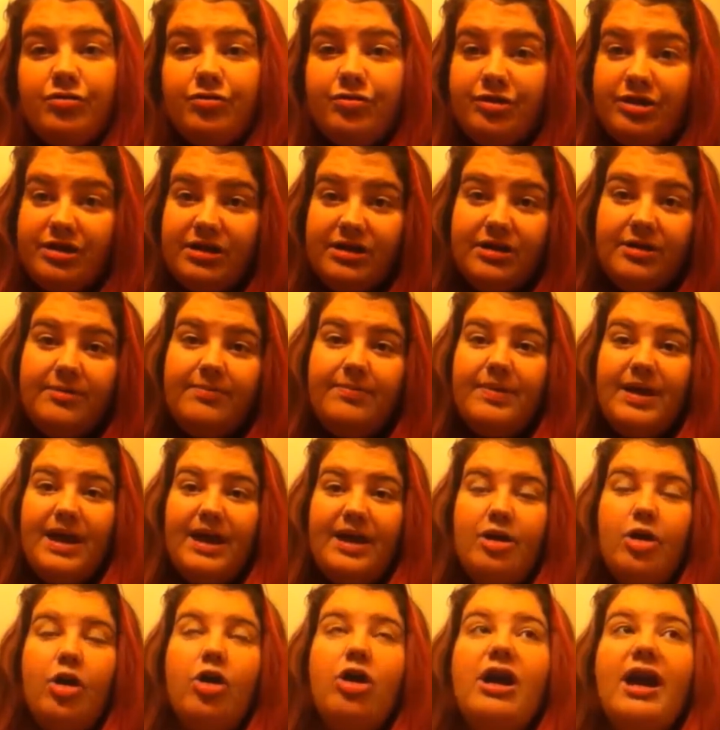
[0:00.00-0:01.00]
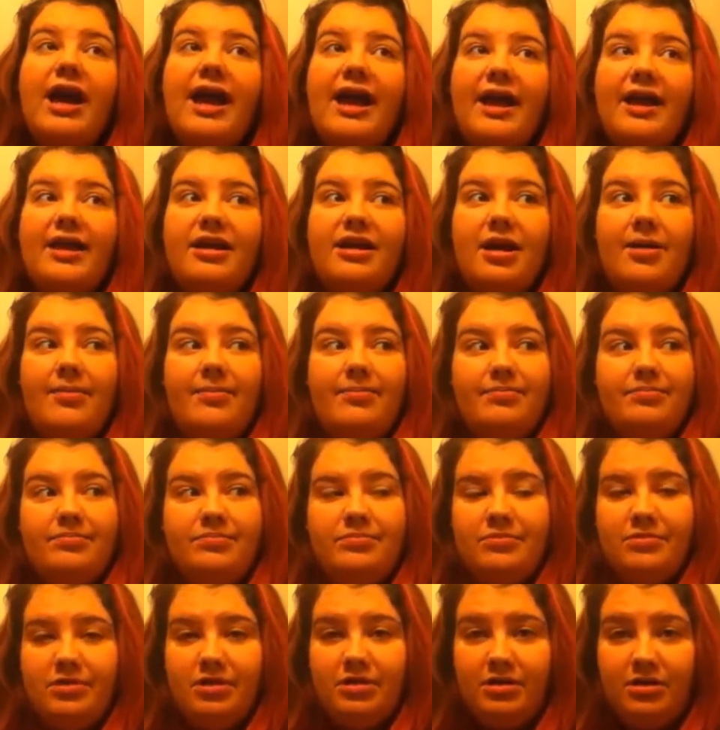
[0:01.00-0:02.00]
really bad, or had,
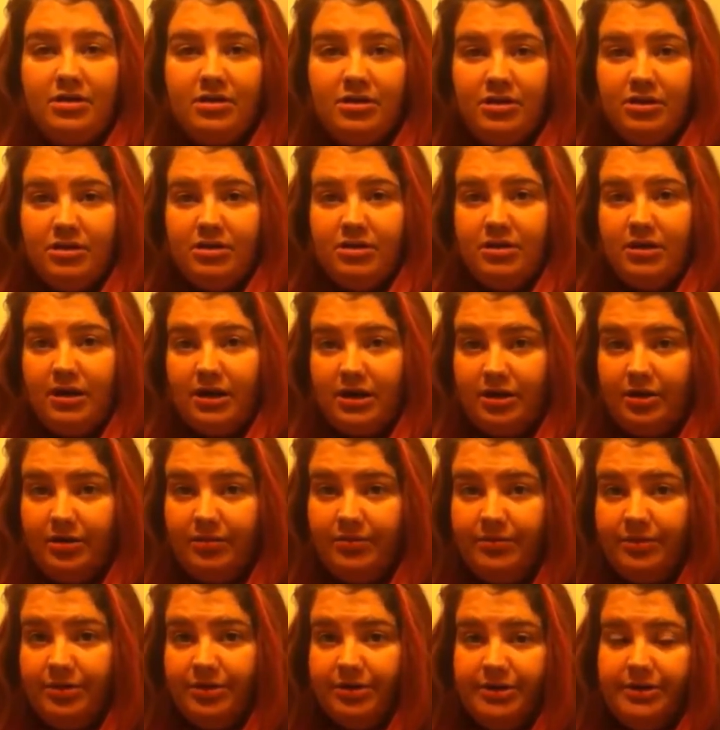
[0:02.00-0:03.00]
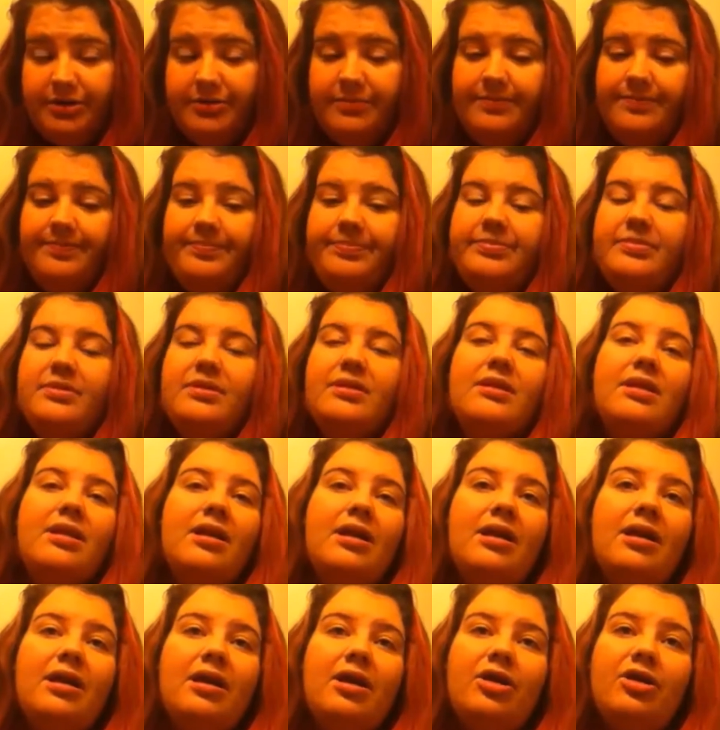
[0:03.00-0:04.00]
I'm knock on wood,
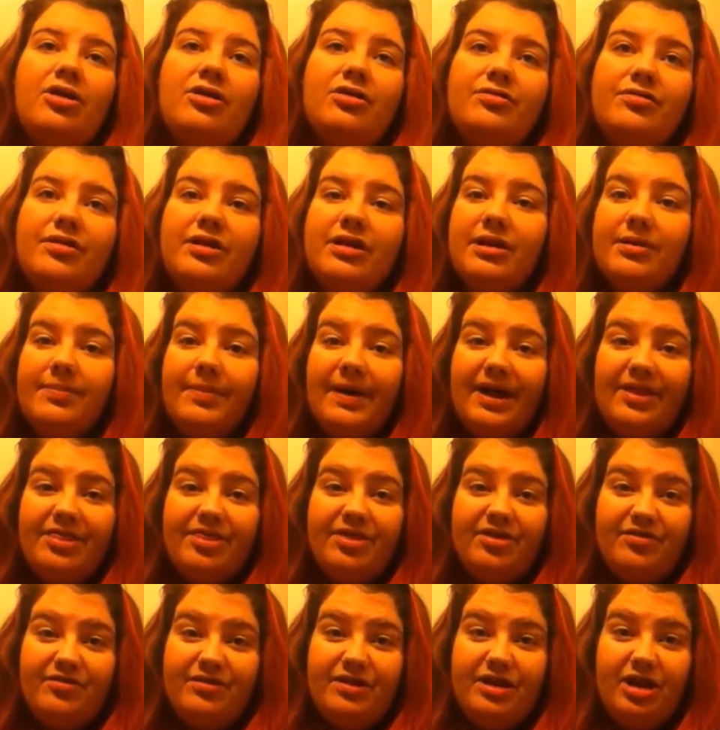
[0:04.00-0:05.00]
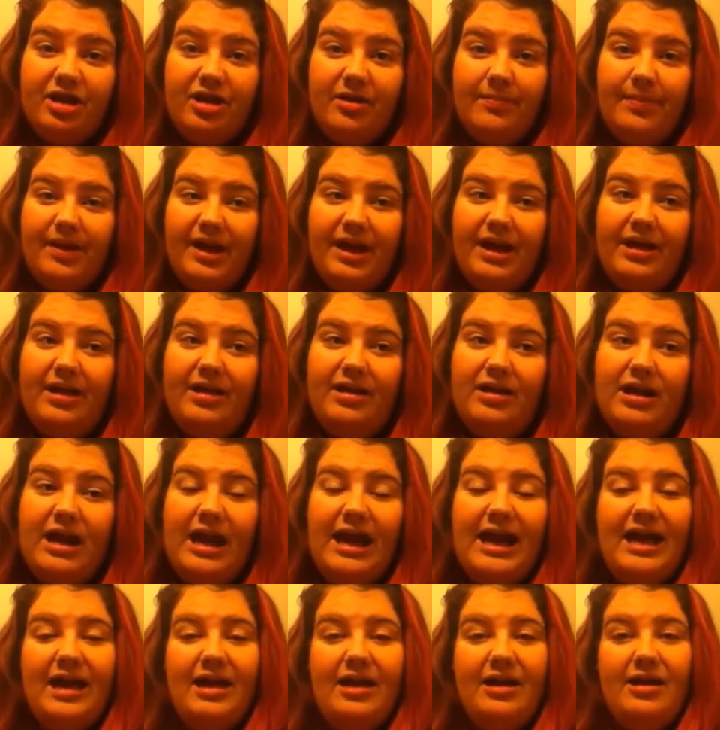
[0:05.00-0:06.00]
really bad throwing up,
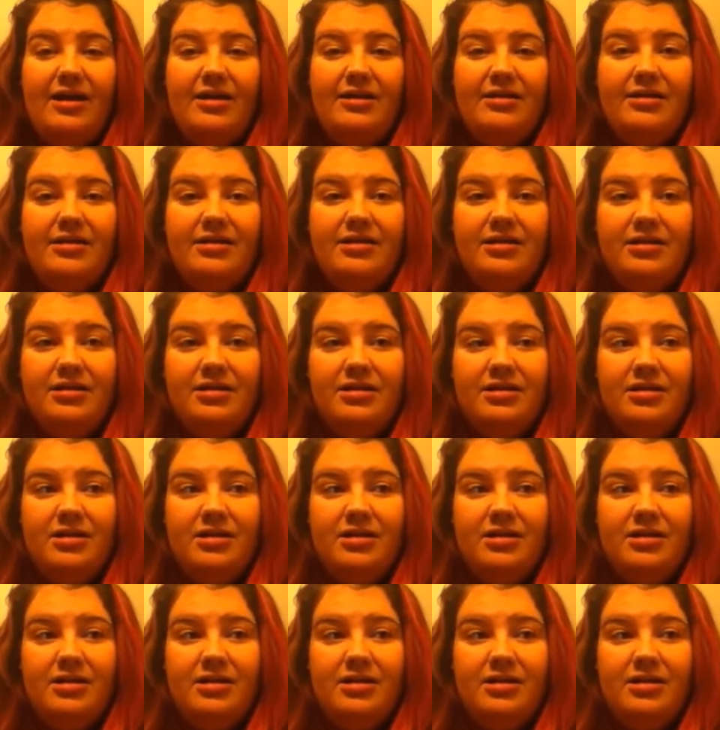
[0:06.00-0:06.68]
and I had